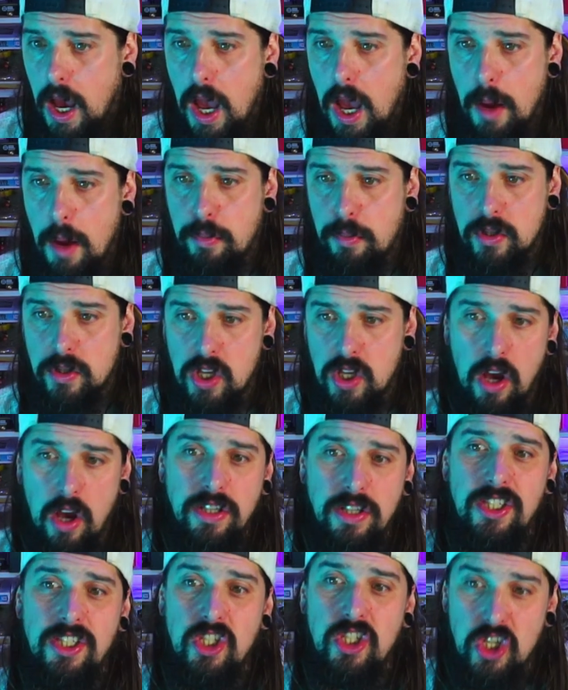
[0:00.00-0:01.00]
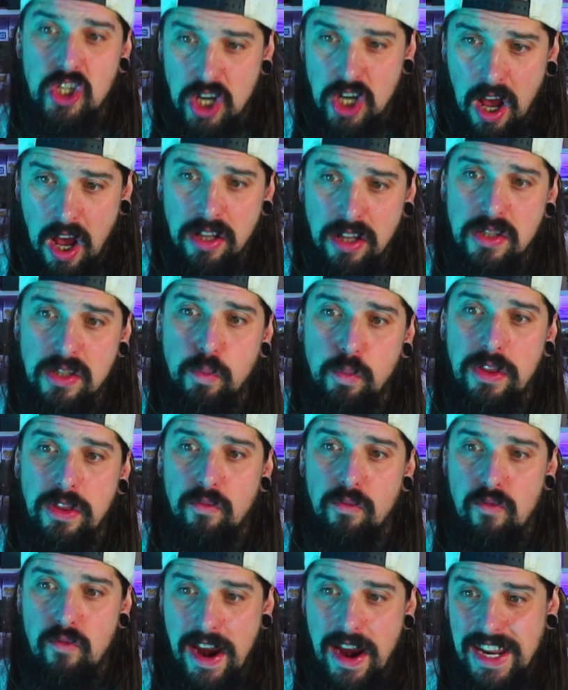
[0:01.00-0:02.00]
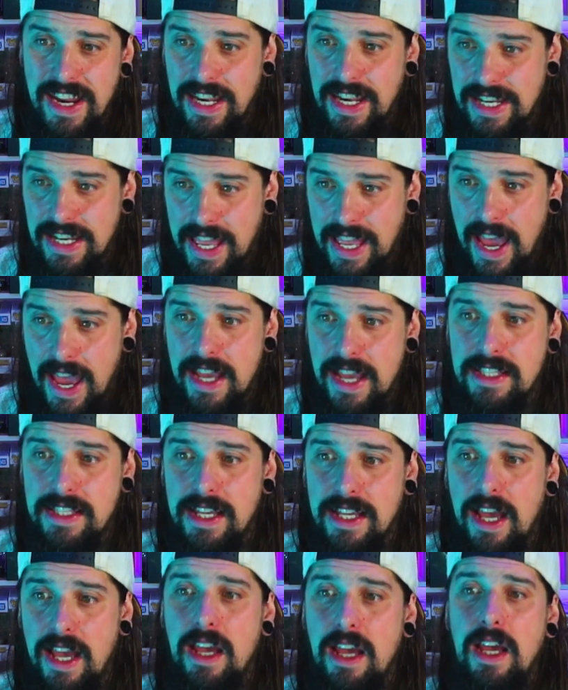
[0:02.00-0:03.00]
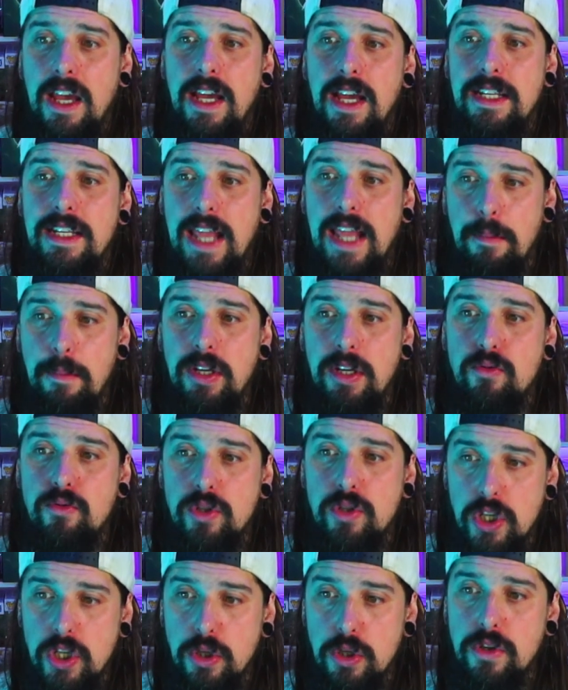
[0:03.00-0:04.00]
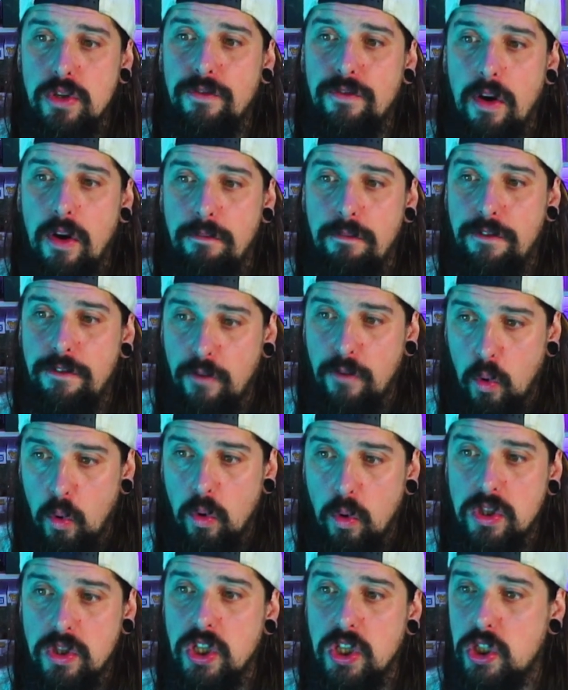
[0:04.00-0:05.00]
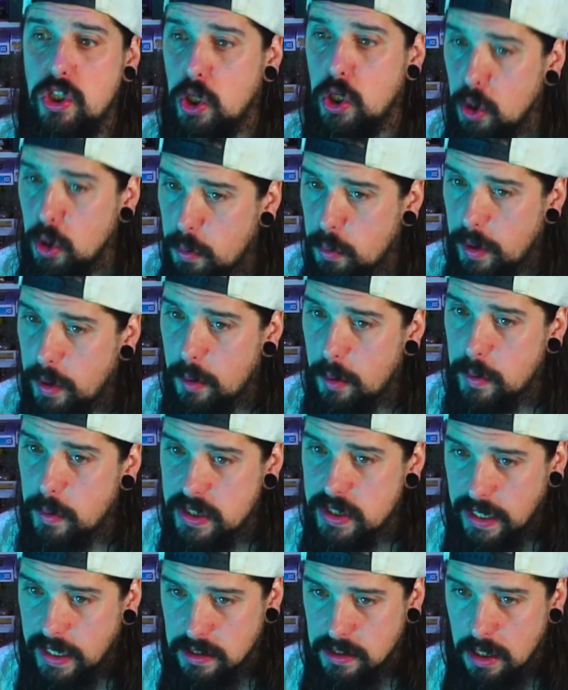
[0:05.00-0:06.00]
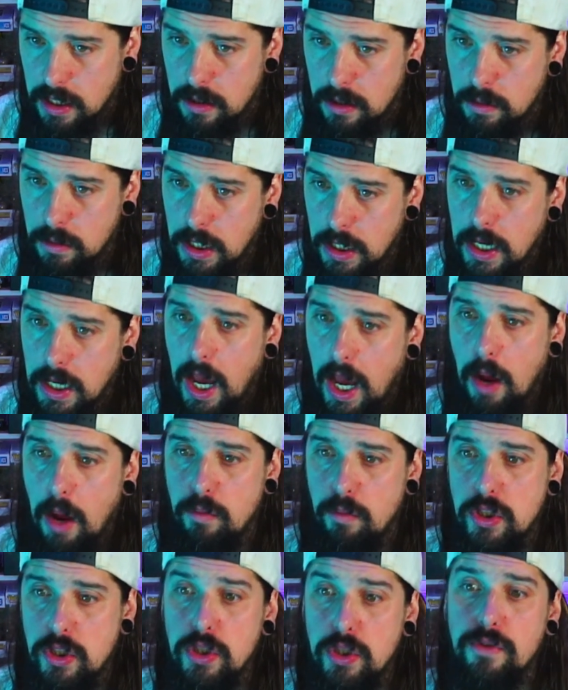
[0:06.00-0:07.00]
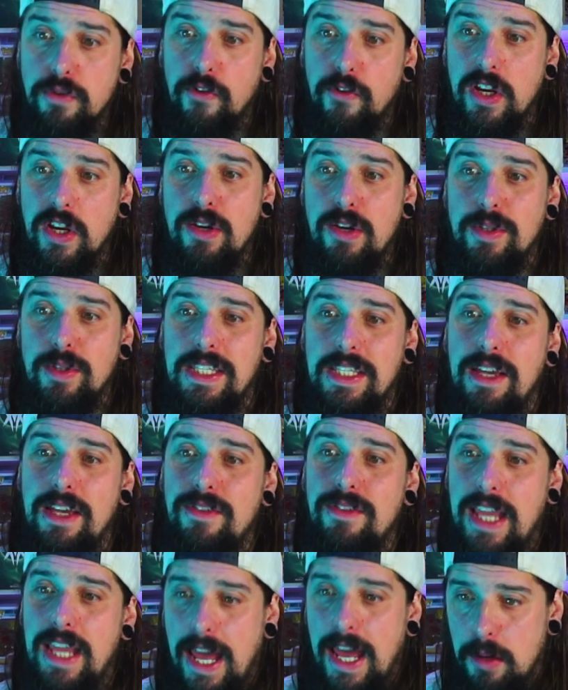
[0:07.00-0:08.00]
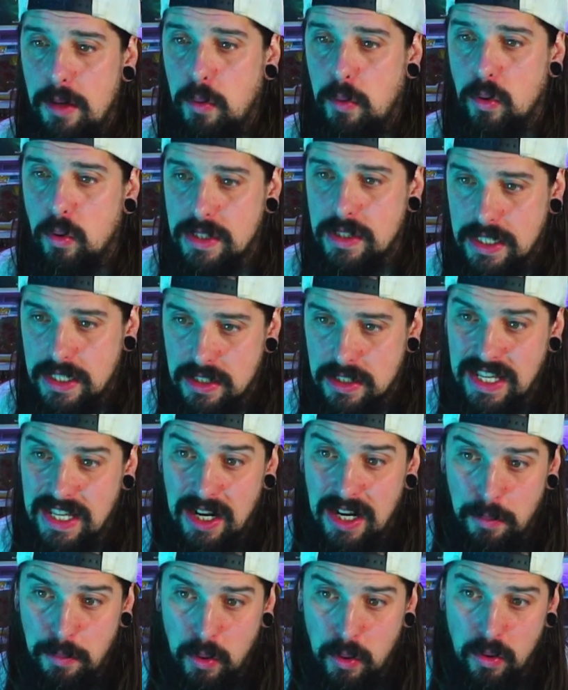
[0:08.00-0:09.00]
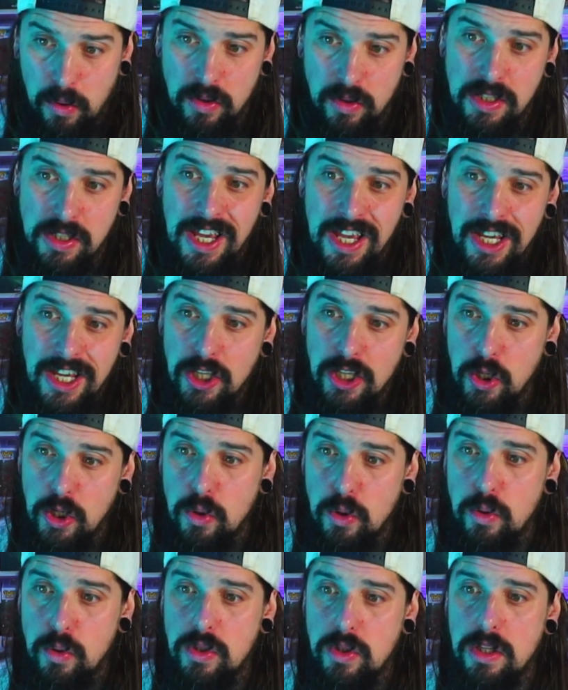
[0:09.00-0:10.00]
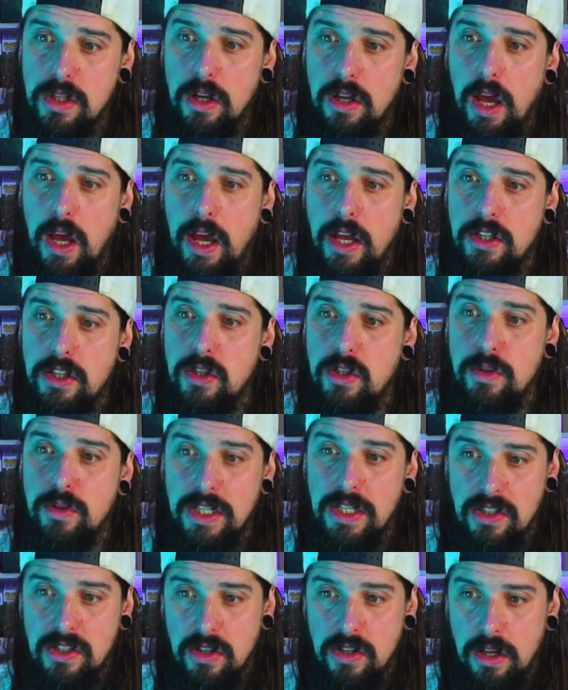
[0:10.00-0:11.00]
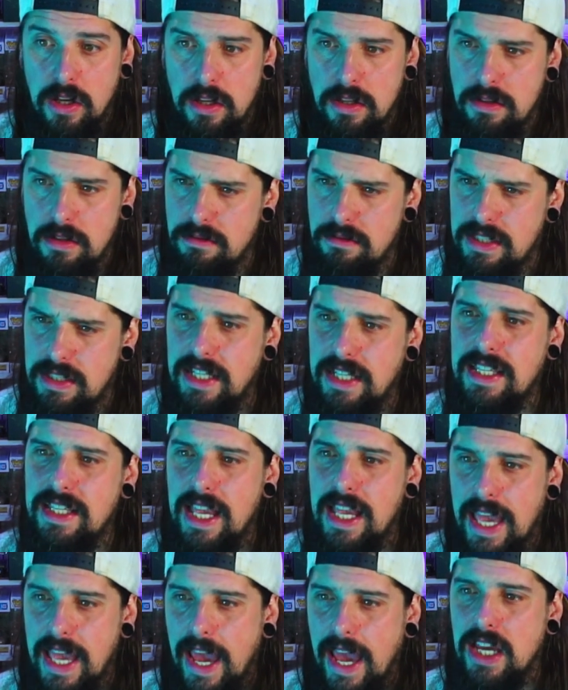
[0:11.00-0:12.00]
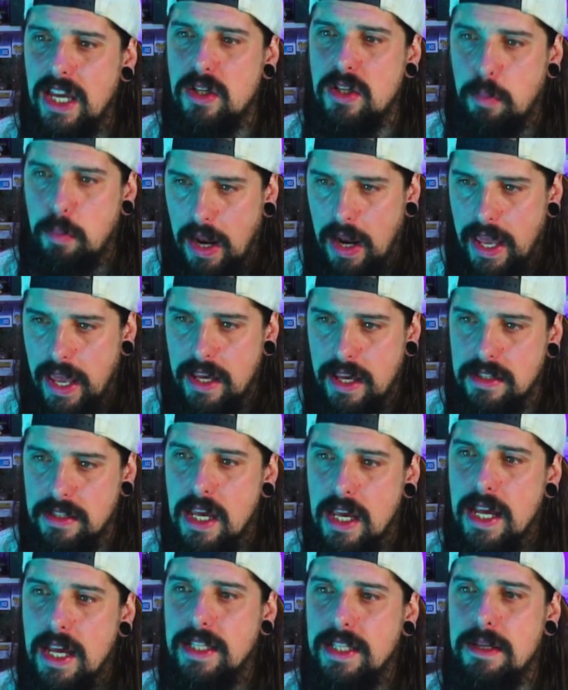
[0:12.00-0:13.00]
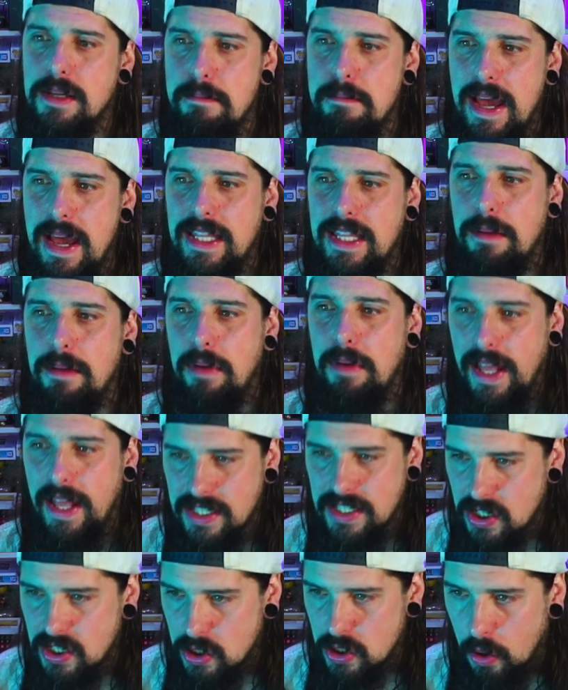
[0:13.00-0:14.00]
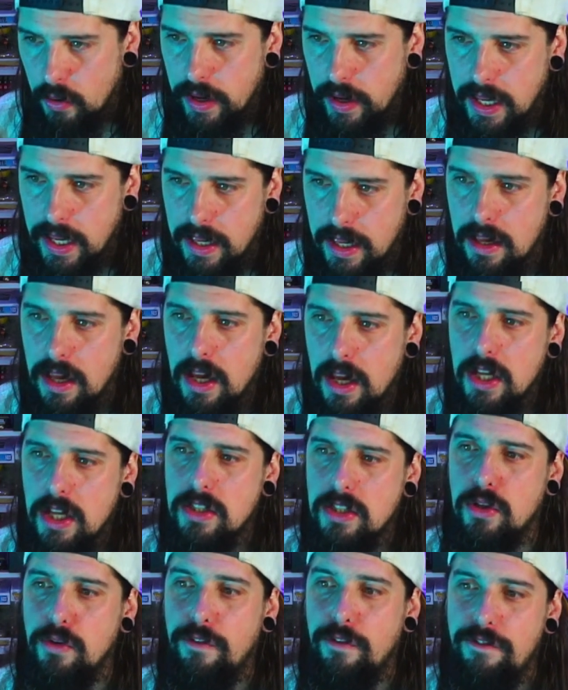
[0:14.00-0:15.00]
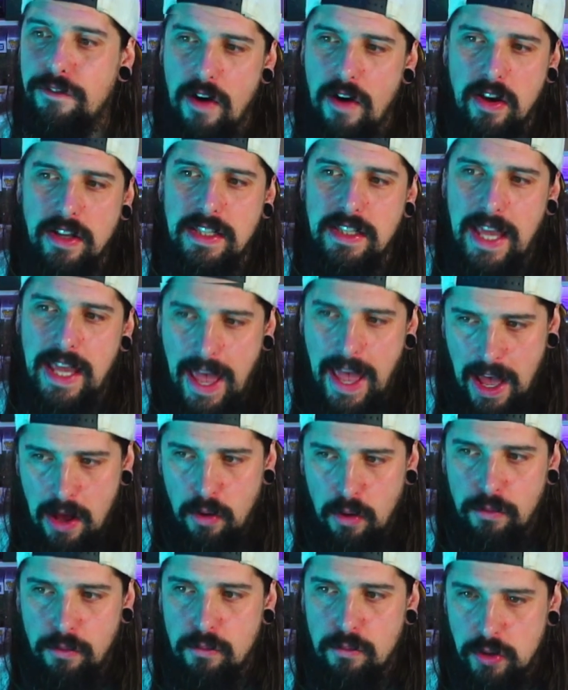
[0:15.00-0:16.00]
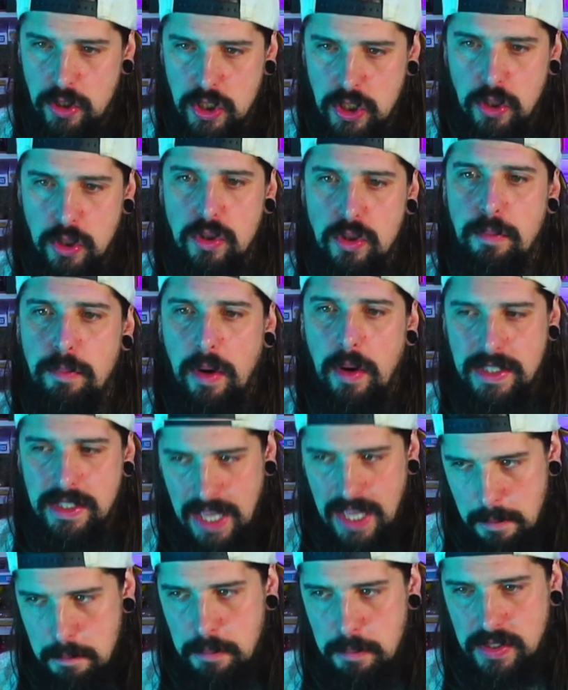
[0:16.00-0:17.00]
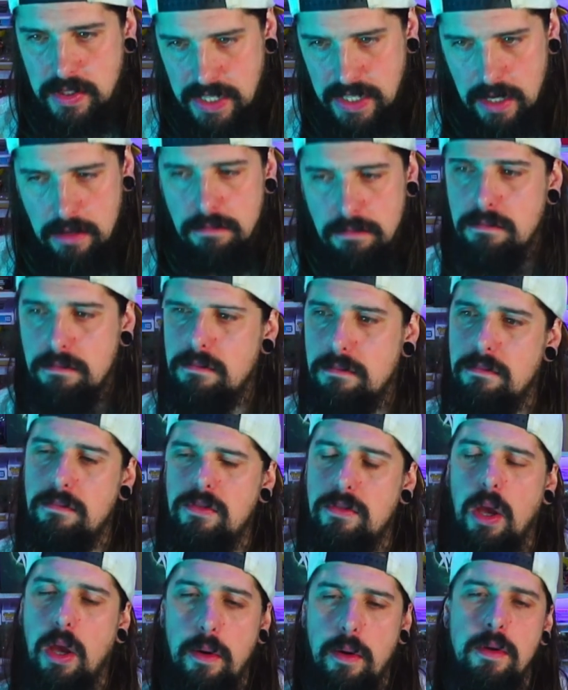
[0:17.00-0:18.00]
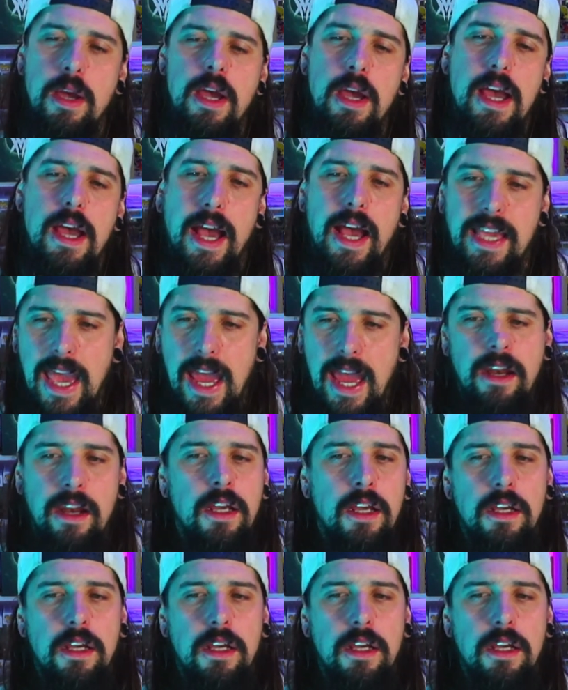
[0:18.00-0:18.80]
Precise shots with a red indicator, damage reduced from 4 to 2 per projectile, and reduced frequency of teleports used to disengage players to make them less annoying to fight, health reduced by 10%. So again,